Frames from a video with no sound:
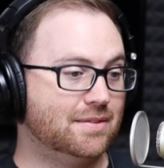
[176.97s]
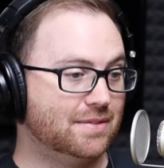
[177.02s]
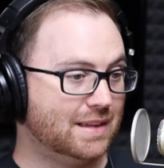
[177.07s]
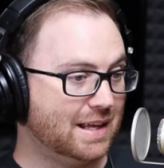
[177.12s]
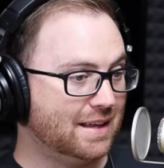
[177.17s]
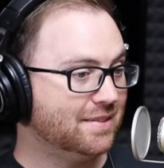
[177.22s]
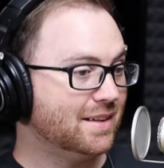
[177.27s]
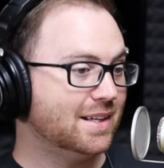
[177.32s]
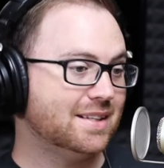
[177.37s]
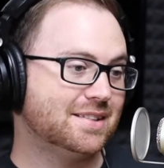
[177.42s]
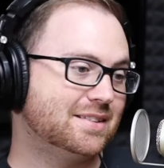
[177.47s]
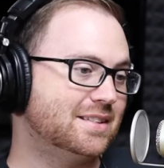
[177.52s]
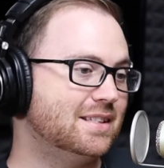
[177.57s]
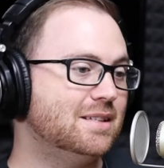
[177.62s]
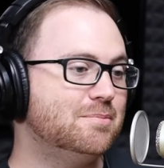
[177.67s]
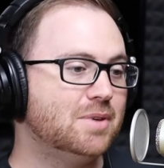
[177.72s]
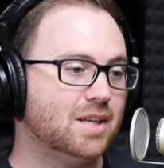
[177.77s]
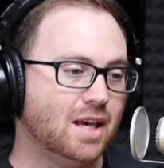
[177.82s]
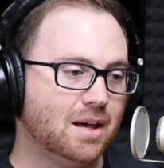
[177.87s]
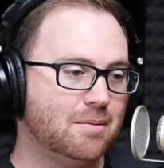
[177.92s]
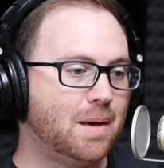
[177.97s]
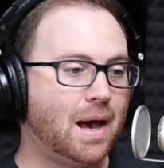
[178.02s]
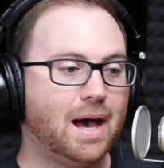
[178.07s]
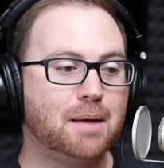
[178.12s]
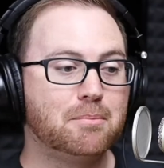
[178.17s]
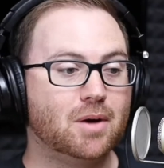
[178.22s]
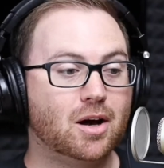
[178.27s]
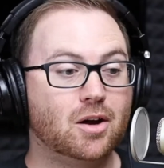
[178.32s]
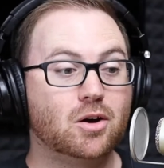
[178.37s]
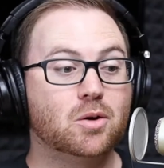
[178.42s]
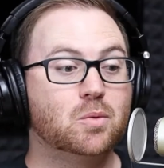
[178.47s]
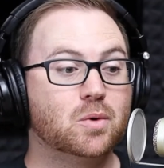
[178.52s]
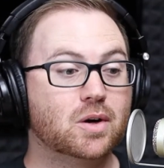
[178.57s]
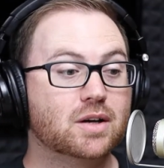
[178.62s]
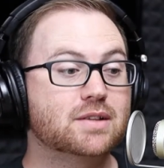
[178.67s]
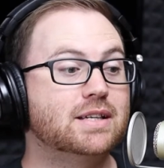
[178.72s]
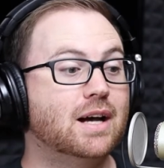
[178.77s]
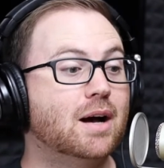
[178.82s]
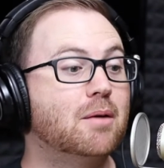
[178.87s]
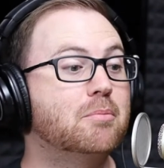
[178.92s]
then this CPM ad model
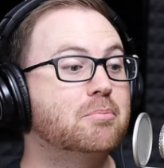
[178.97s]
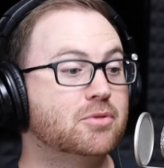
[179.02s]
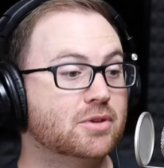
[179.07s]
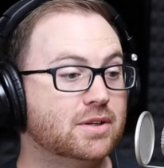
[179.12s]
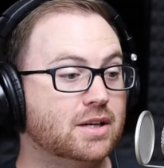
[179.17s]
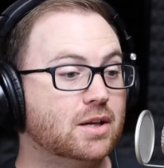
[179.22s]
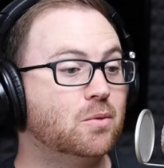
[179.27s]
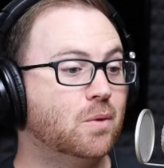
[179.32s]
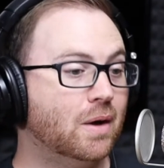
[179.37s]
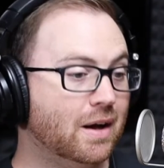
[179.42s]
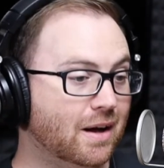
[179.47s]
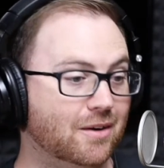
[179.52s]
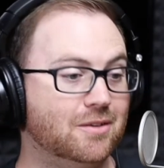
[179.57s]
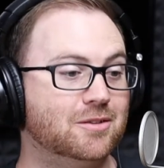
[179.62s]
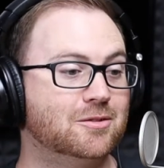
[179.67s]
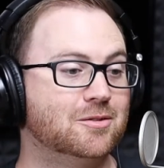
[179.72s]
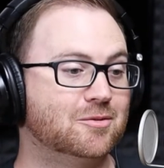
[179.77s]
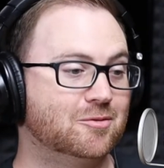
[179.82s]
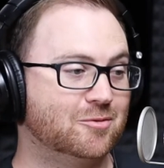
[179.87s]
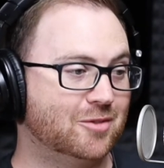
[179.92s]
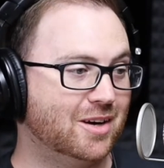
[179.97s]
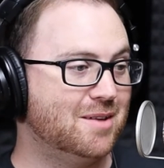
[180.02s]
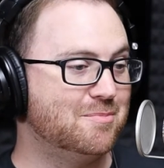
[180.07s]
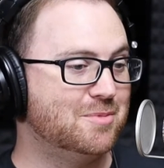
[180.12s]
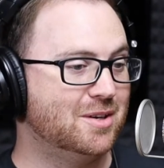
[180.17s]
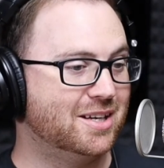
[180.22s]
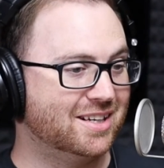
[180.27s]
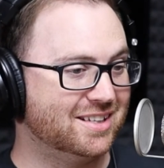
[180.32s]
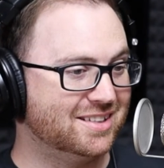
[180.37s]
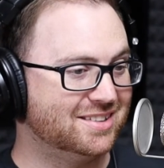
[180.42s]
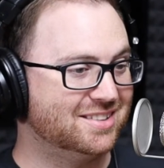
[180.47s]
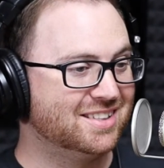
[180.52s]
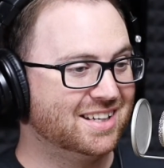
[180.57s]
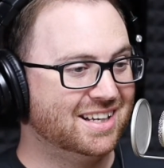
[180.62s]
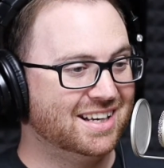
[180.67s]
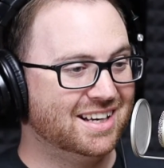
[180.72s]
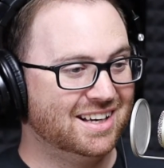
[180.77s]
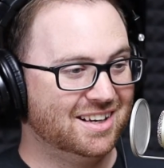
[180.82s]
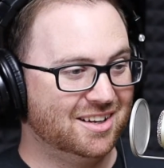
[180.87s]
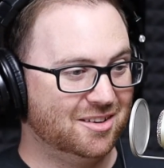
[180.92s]
works out pretty well, right? Because
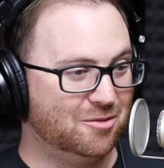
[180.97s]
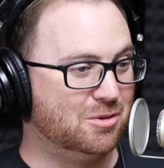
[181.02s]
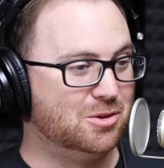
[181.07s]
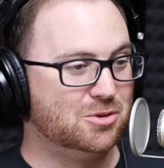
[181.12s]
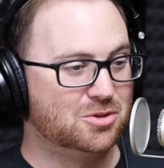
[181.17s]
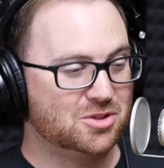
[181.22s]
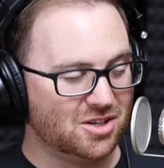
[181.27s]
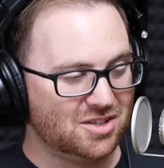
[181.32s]
when you